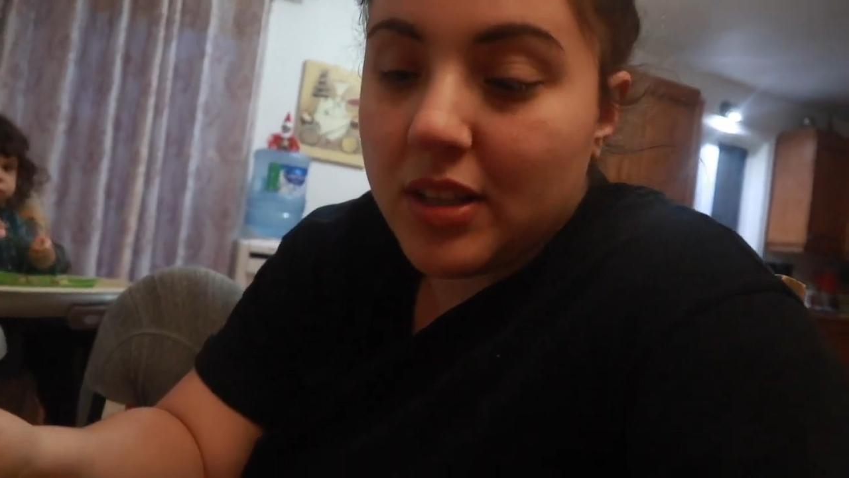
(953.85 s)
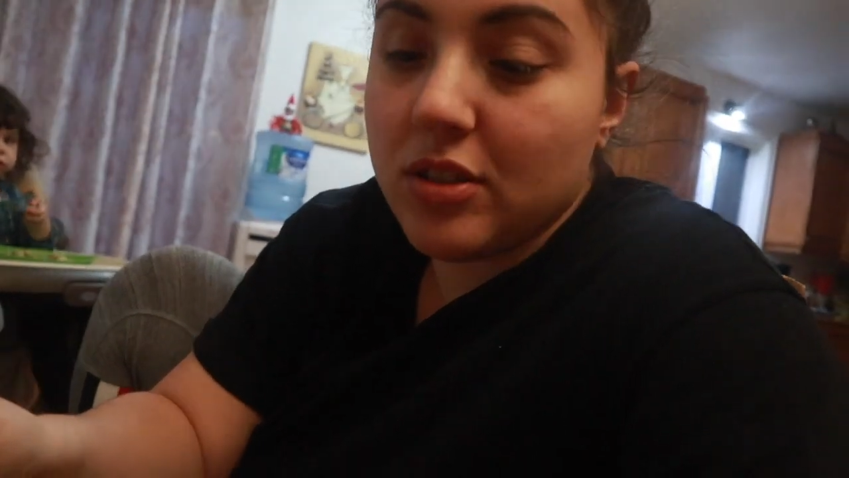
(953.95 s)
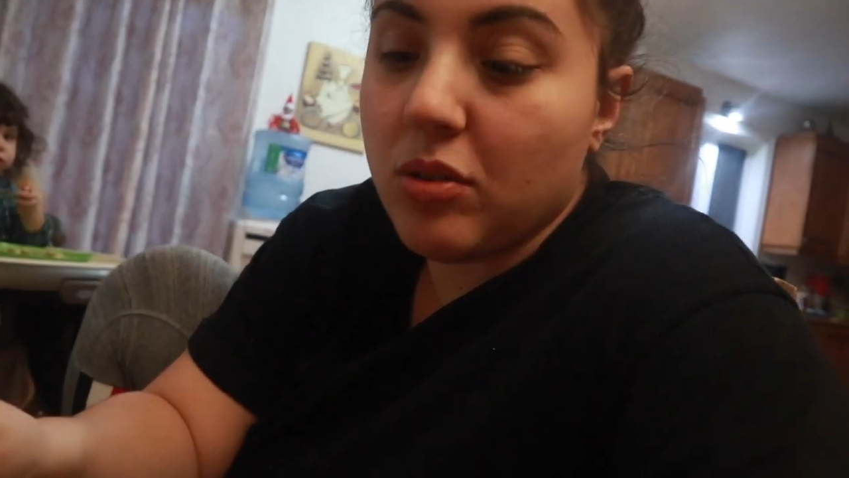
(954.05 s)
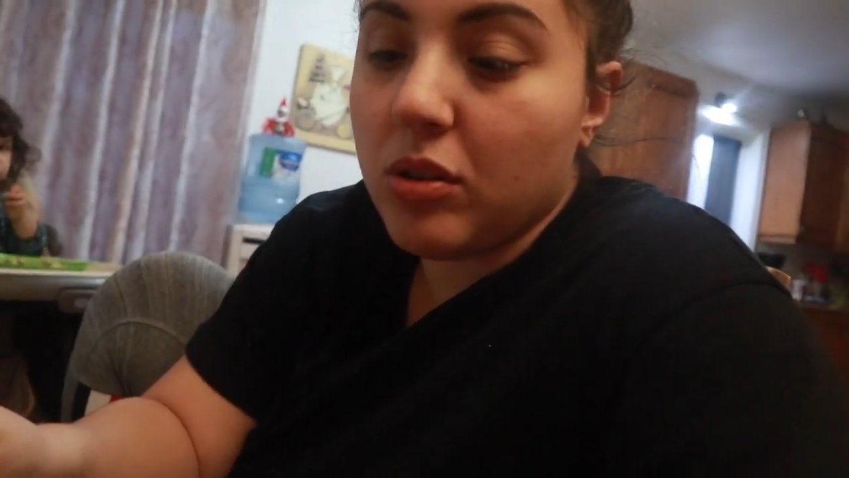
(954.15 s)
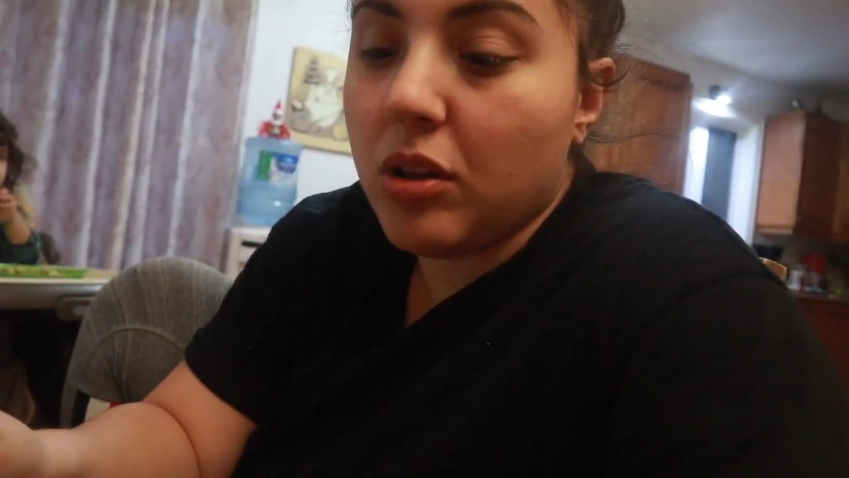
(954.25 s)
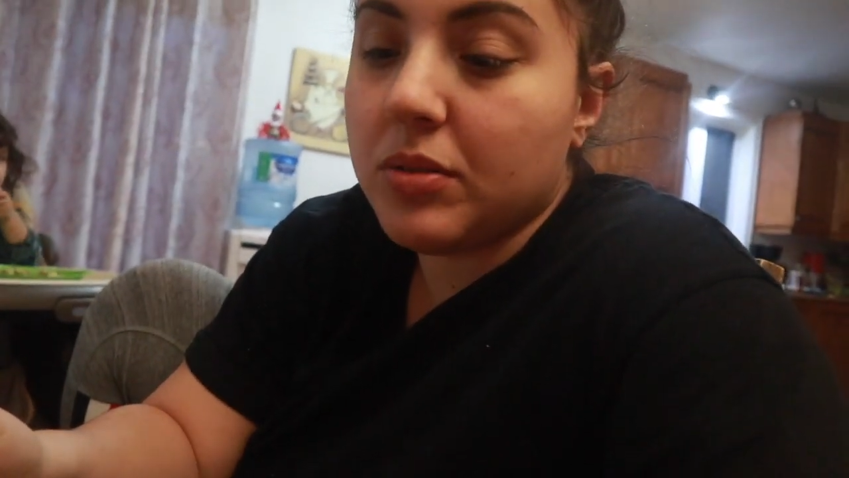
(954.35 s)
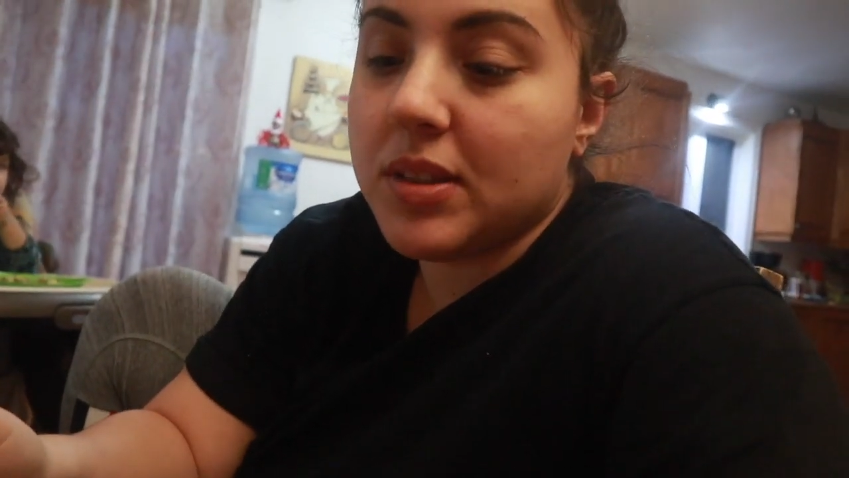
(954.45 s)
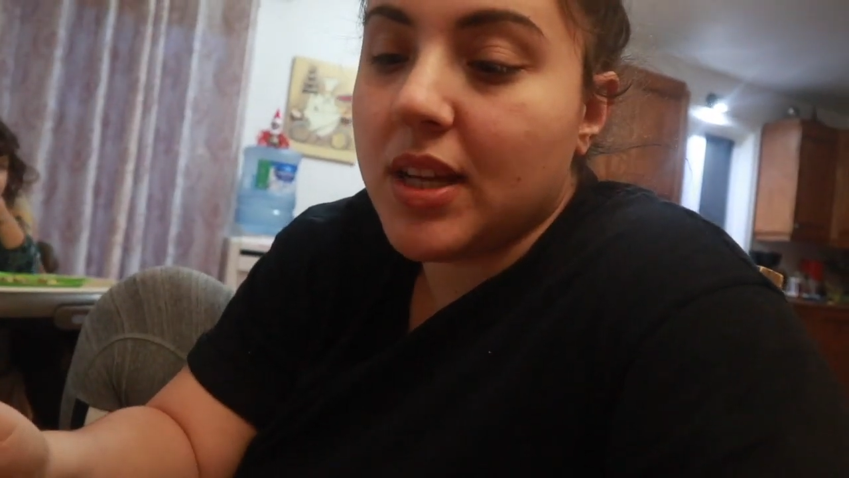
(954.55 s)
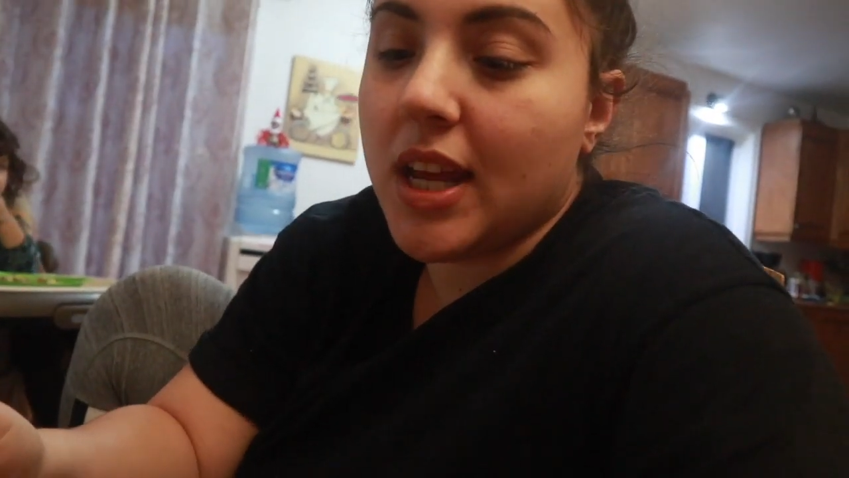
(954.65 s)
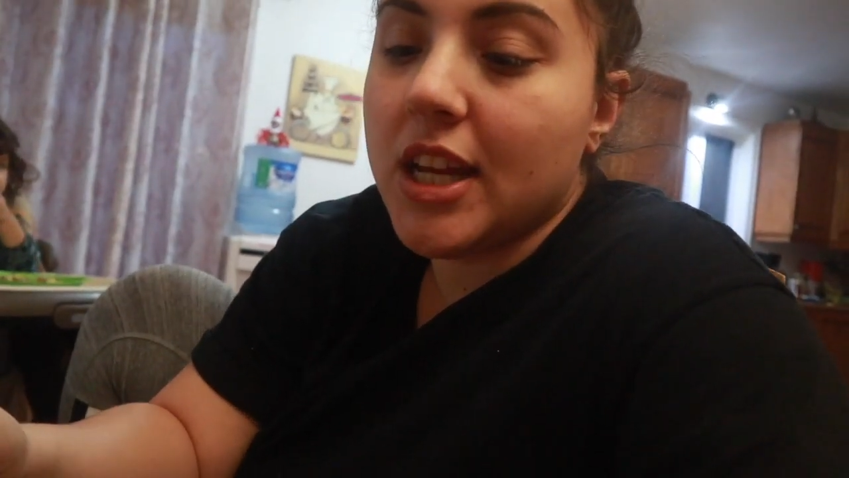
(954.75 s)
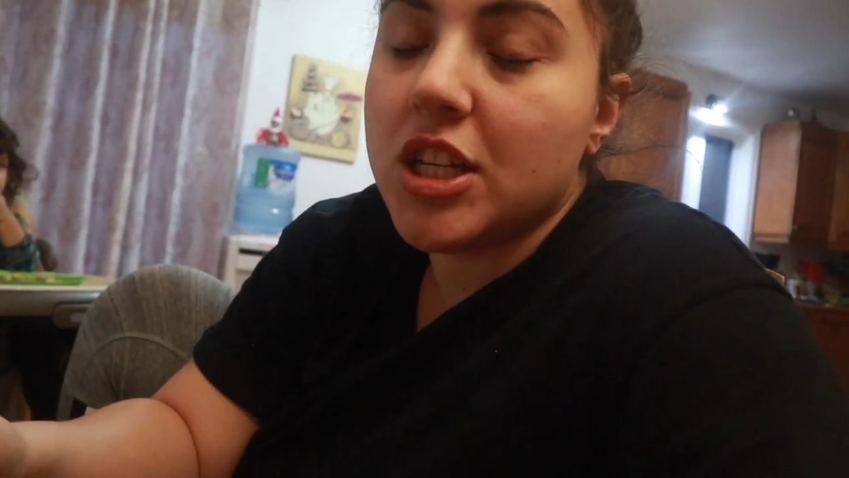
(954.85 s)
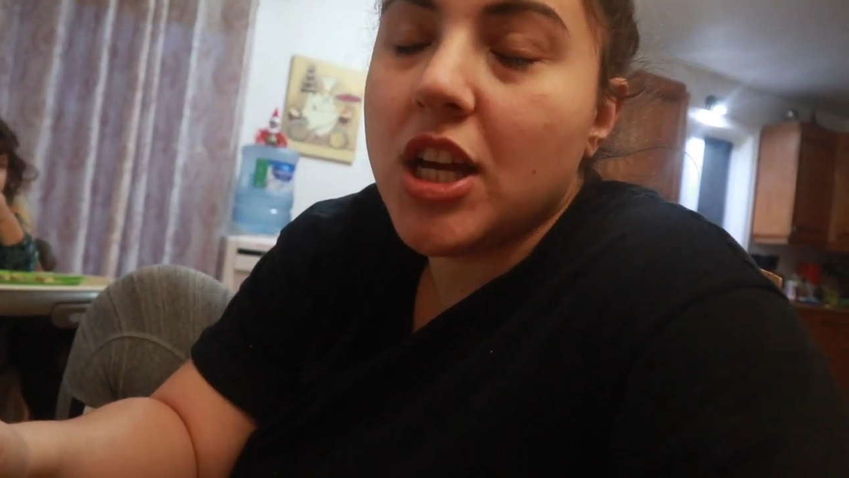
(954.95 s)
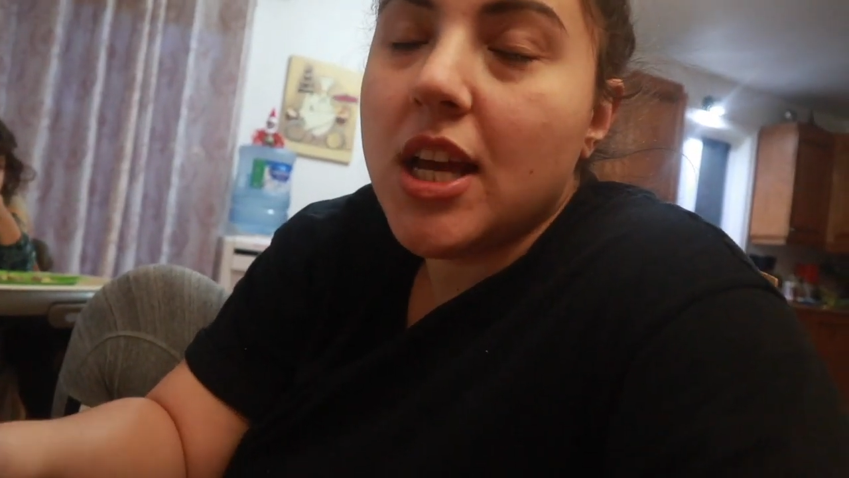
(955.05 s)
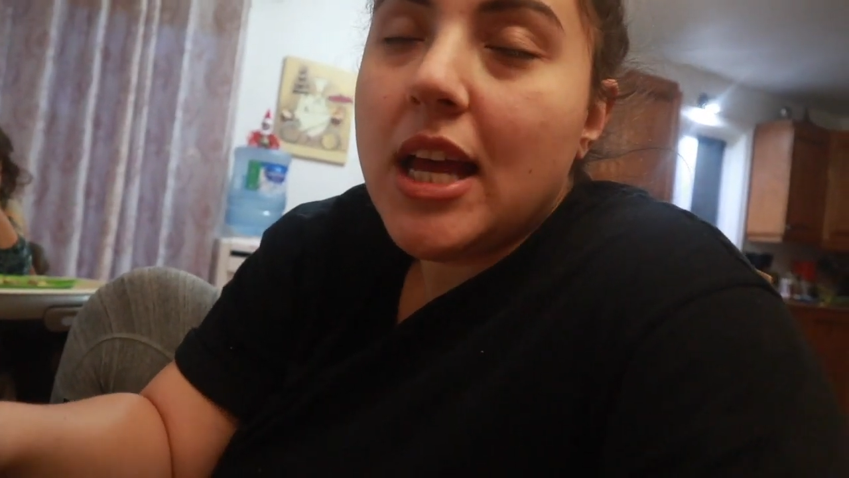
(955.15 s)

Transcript: so close in age.